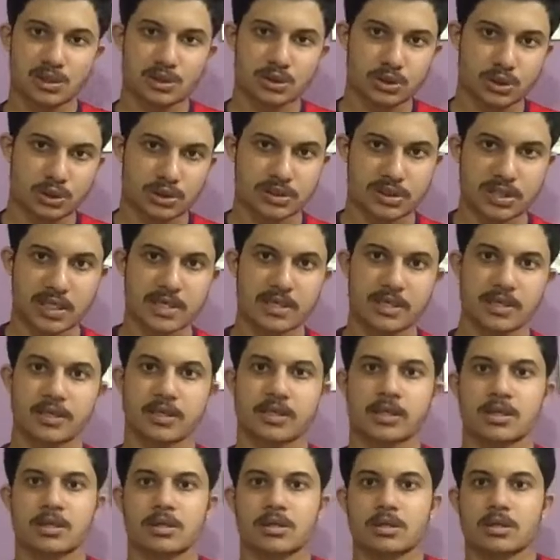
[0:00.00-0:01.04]
shows that
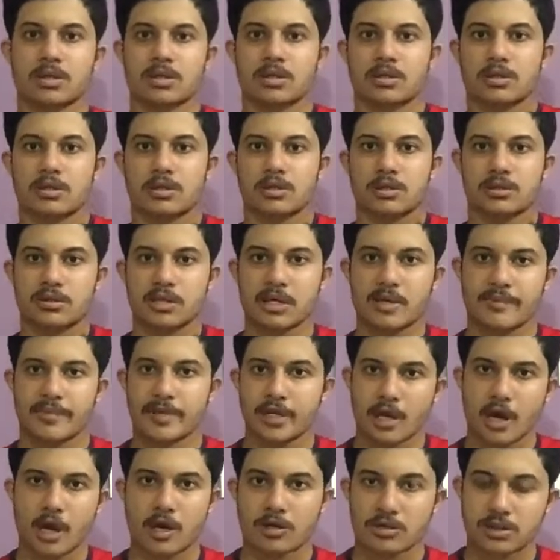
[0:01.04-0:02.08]
there will
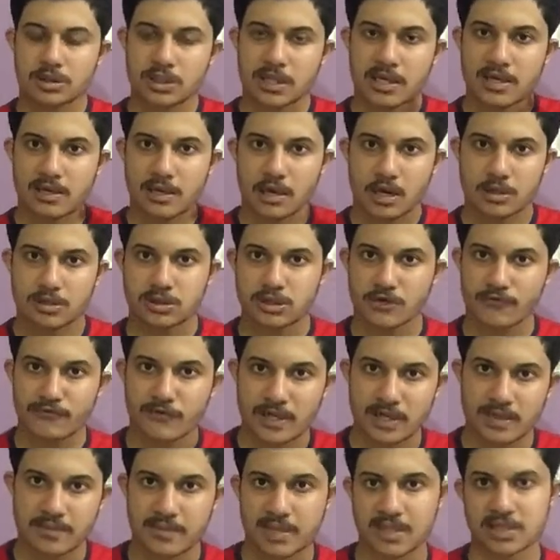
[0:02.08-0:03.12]
be lots and lots of
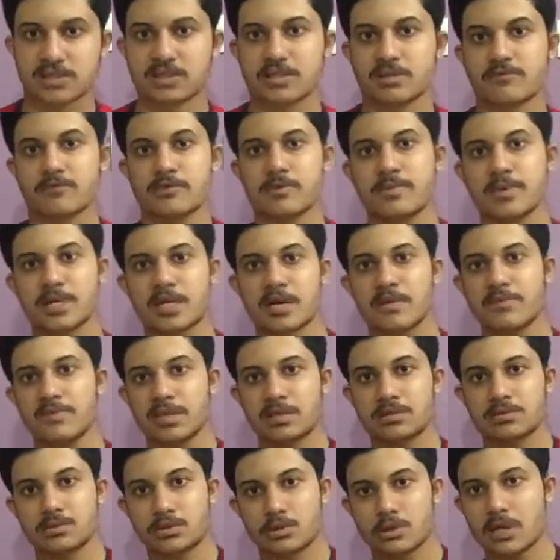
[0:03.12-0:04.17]
enemies will be
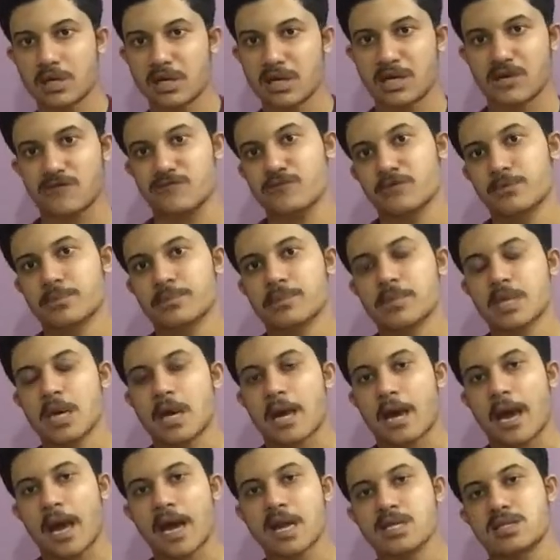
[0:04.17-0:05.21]
coming through your life,
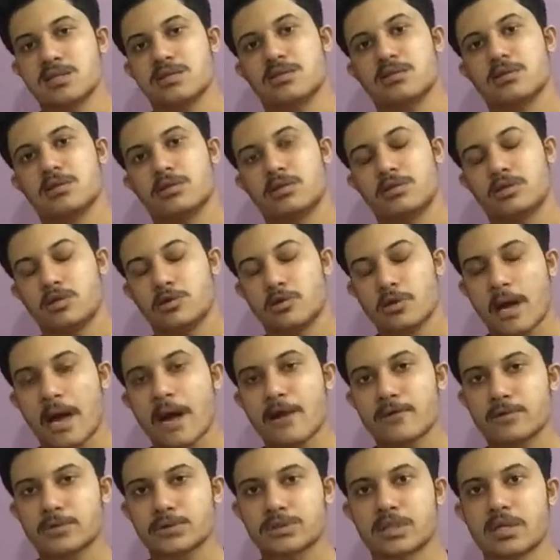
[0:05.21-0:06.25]
and you
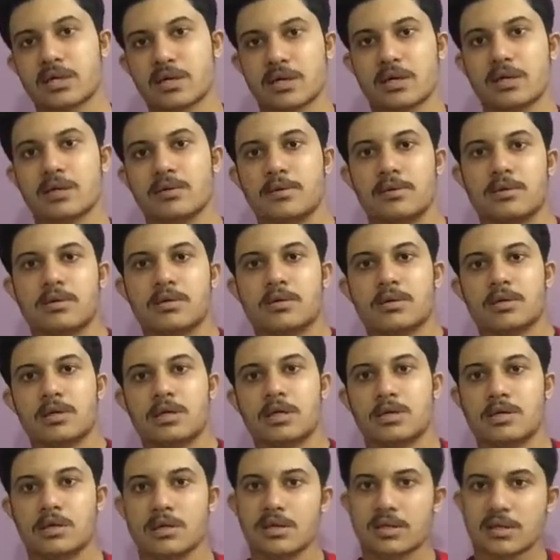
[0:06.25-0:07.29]
have to struggle
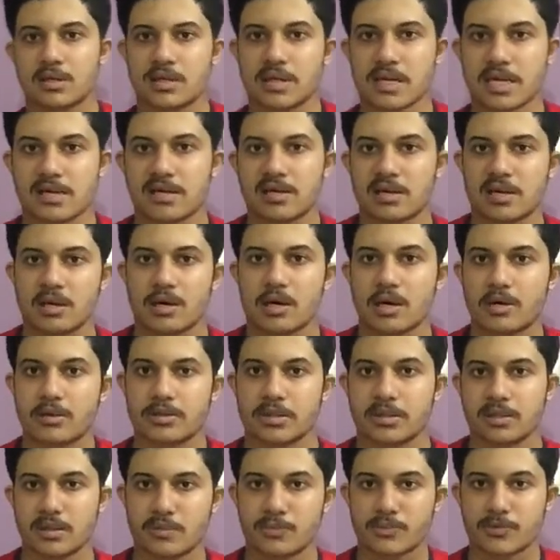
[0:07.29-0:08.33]
in your career or
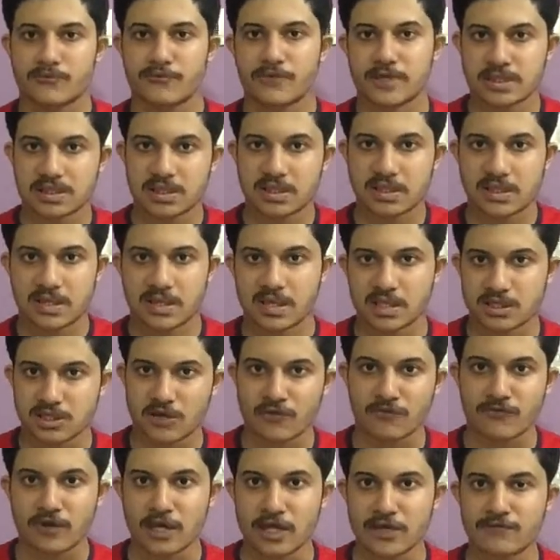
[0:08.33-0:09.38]
in your professional areas
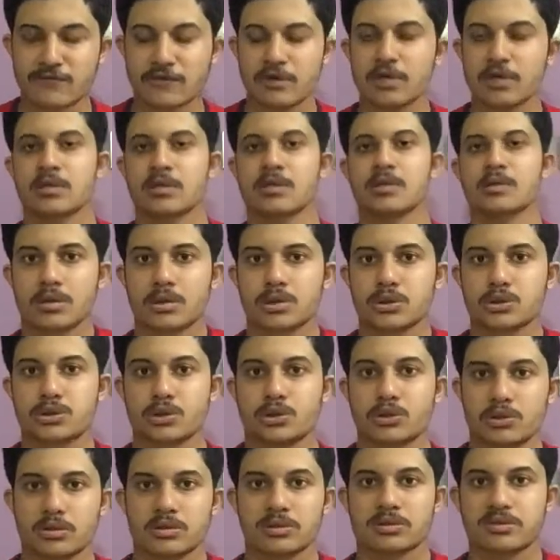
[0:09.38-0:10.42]
of life.
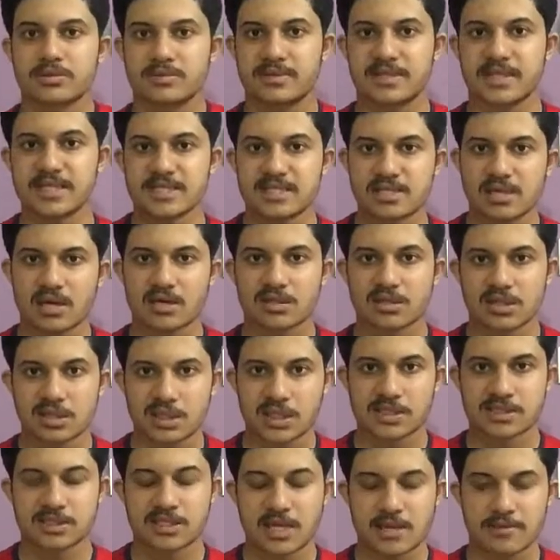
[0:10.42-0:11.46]
So these are all the
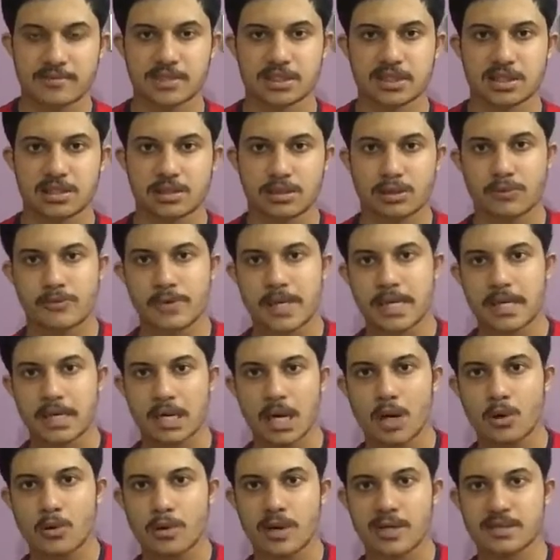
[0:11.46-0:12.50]
things can be seen through when
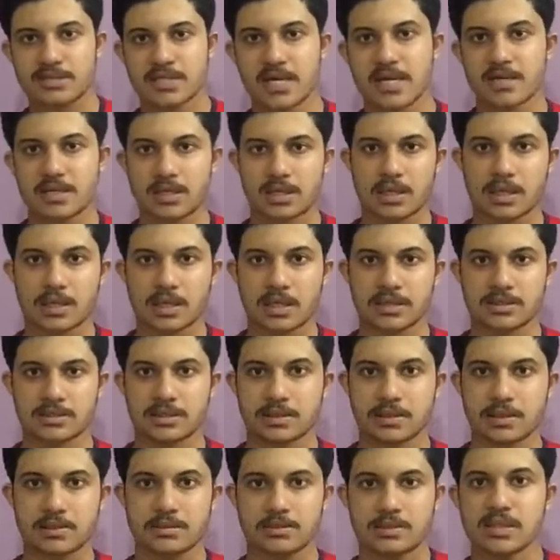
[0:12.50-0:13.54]
Rahu and Saturn are
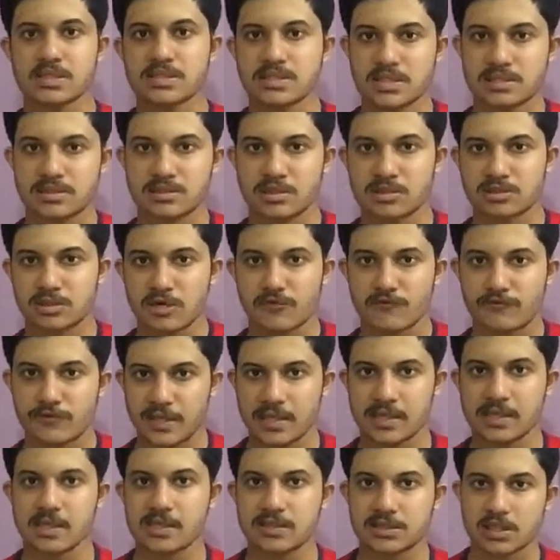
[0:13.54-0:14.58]
conjuncted in the 6th house of
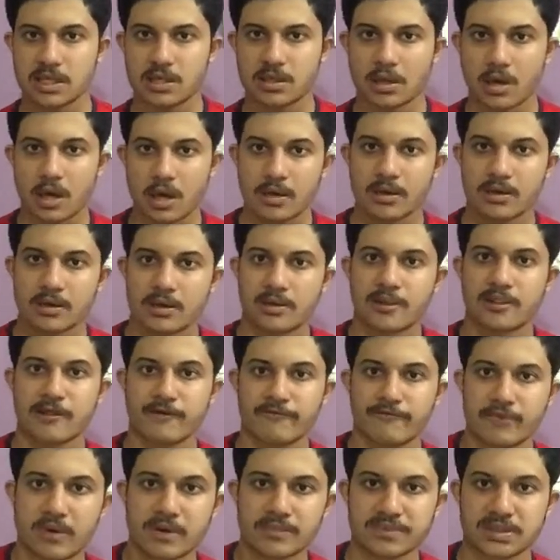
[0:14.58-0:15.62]
D9 chart or
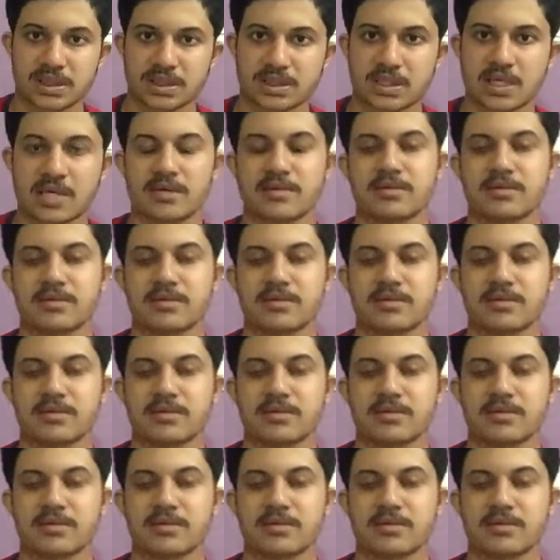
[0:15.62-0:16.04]
navamsa chart.